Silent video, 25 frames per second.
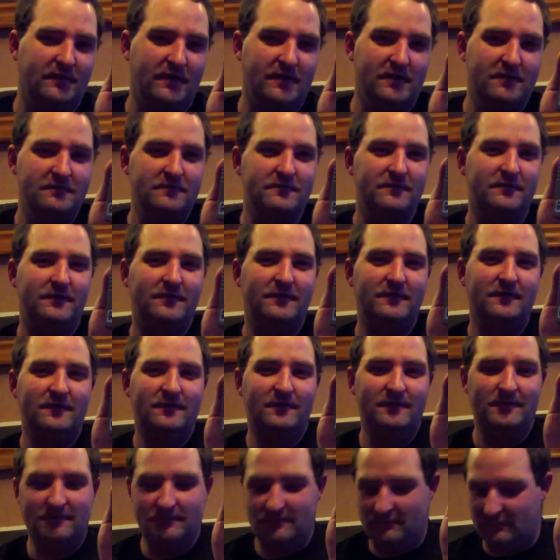
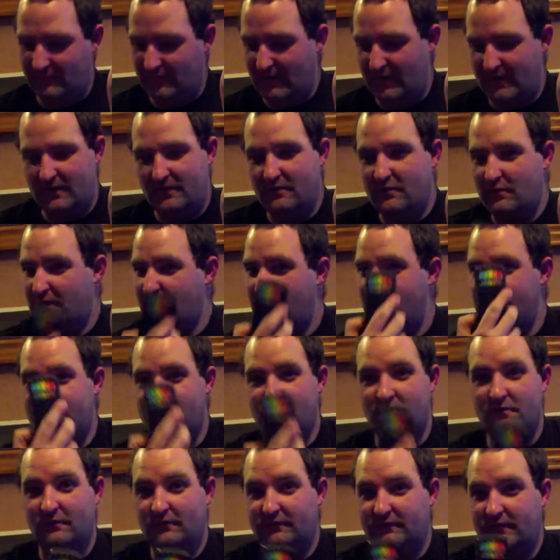or
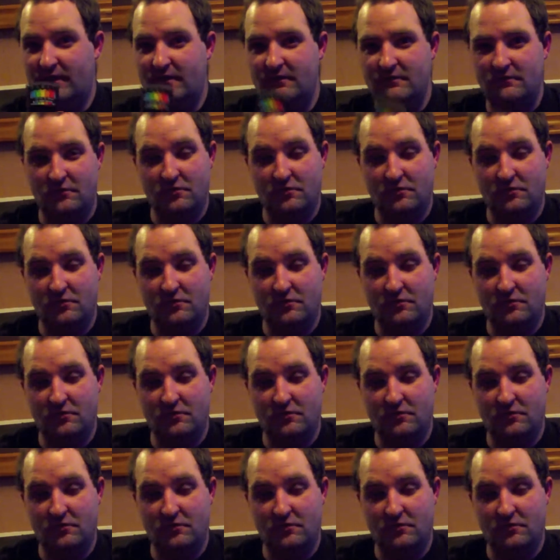K2 or so.